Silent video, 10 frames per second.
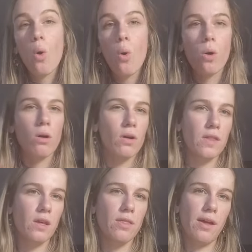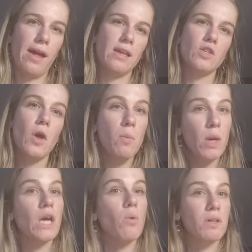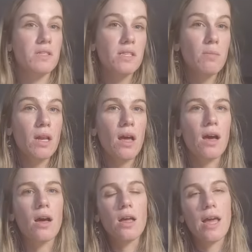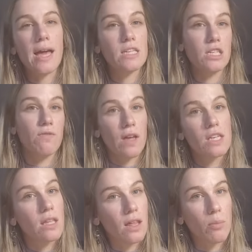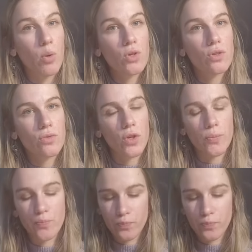or on the other hand, being quite similar and defending their point of view.